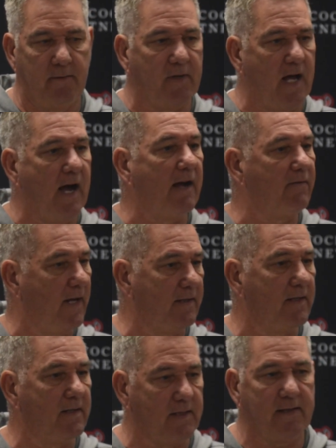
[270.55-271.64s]
them live like
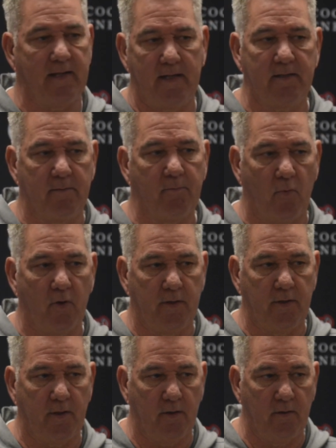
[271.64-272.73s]
this, I think it's
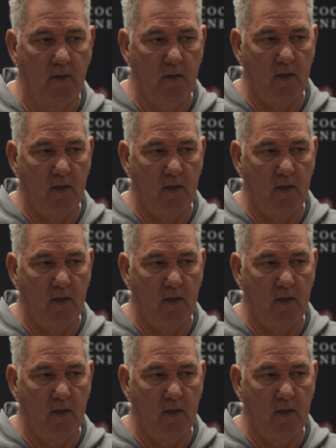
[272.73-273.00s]
important, you know,